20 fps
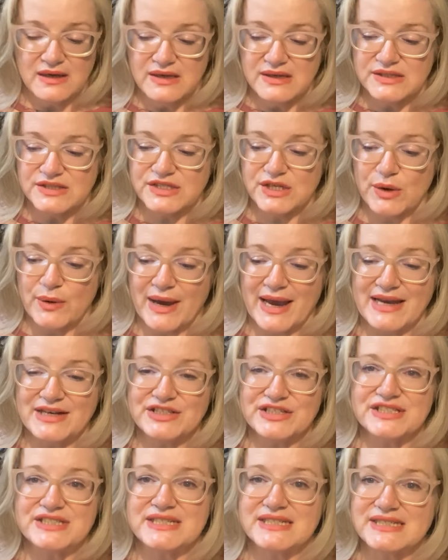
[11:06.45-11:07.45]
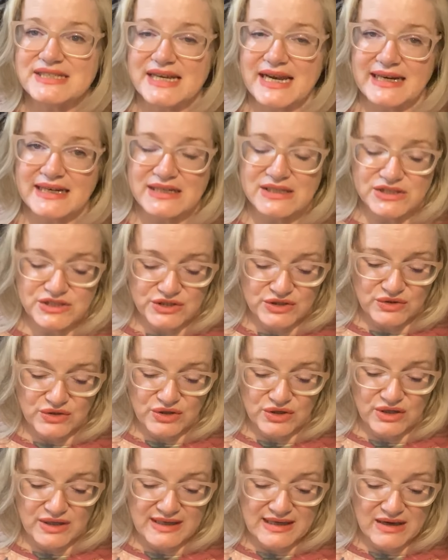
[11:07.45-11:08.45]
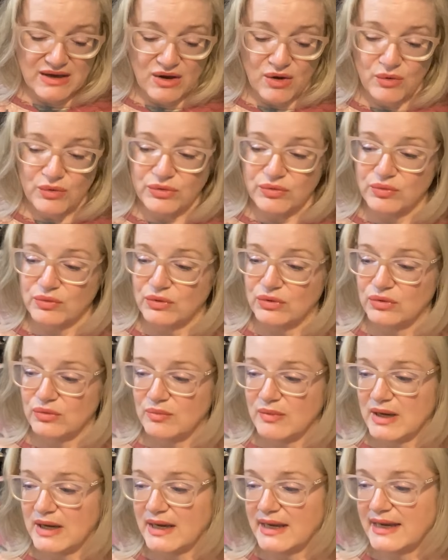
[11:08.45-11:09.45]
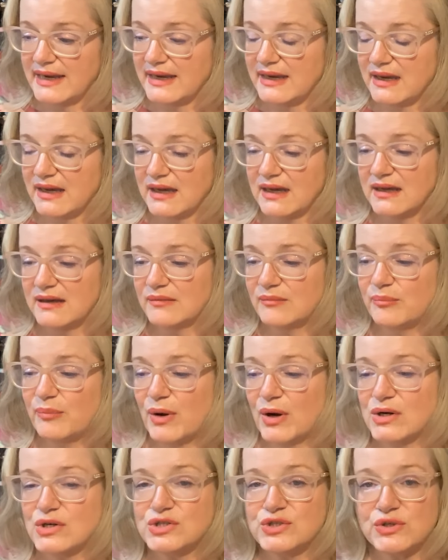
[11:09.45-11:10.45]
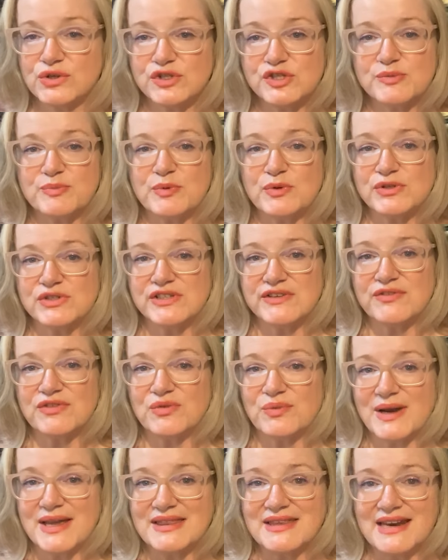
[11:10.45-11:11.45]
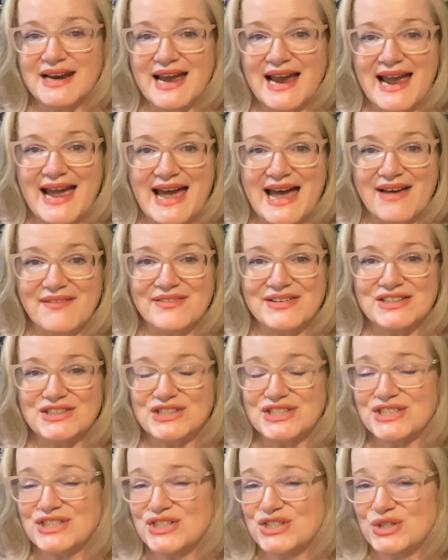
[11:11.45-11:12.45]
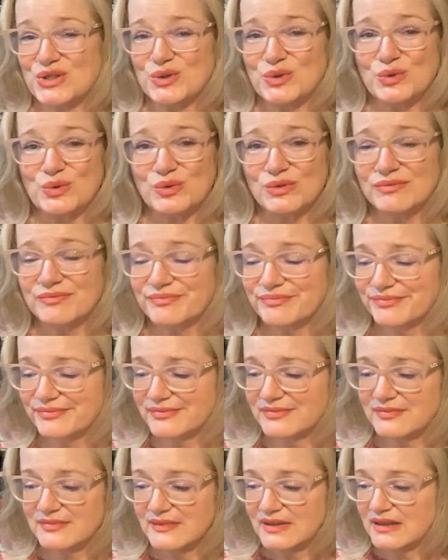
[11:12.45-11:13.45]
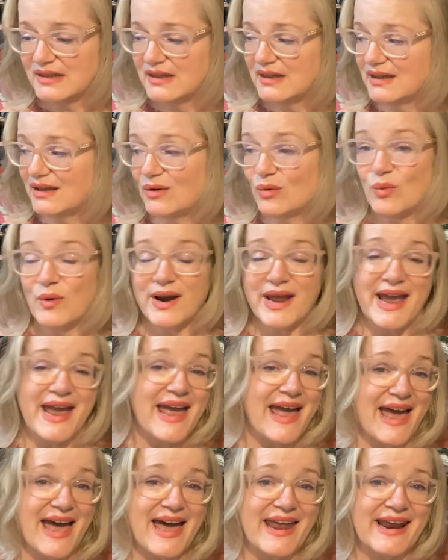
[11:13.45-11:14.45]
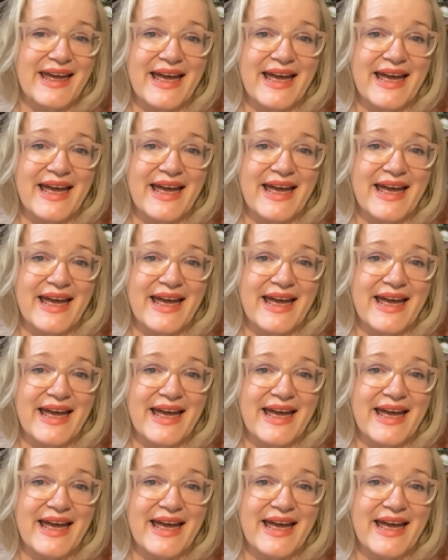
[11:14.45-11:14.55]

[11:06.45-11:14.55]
So I just decided to go through my partial spools of thread that I have and just do what I had.